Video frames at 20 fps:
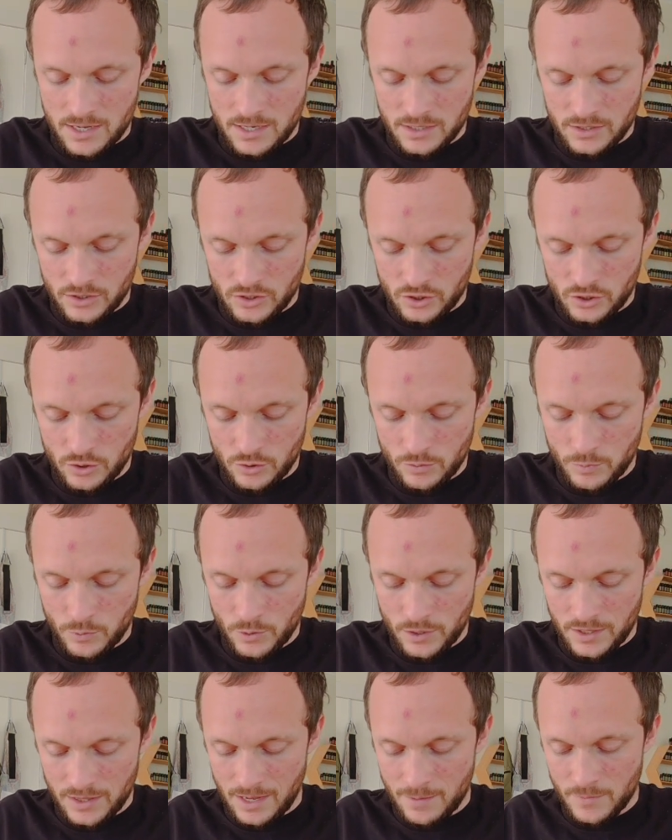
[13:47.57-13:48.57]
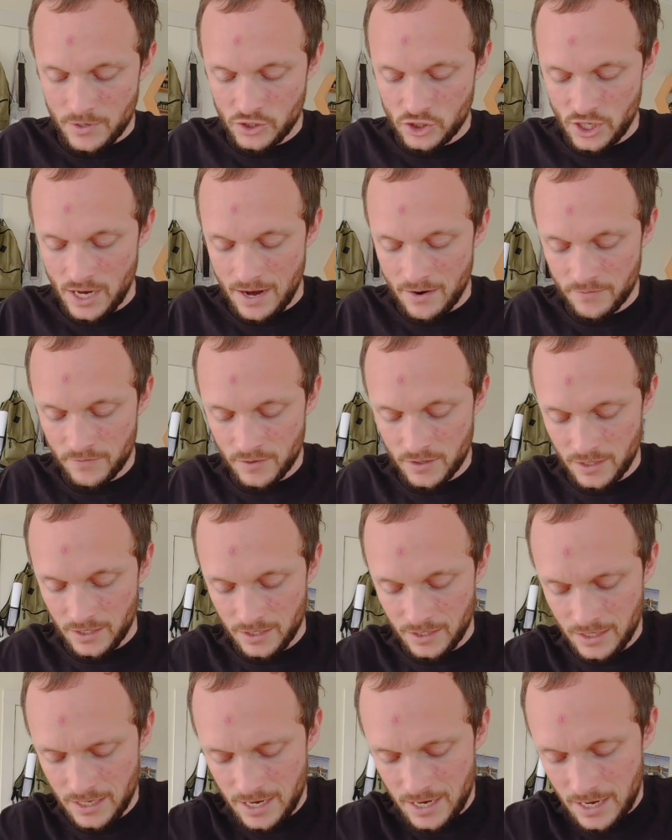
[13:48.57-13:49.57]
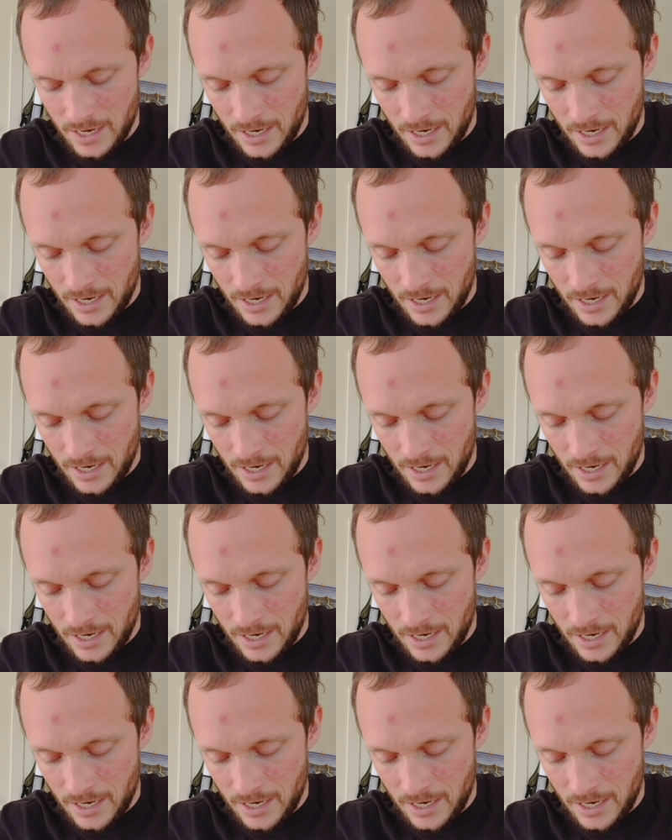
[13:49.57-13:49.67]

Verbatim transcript: into putting that much effort in.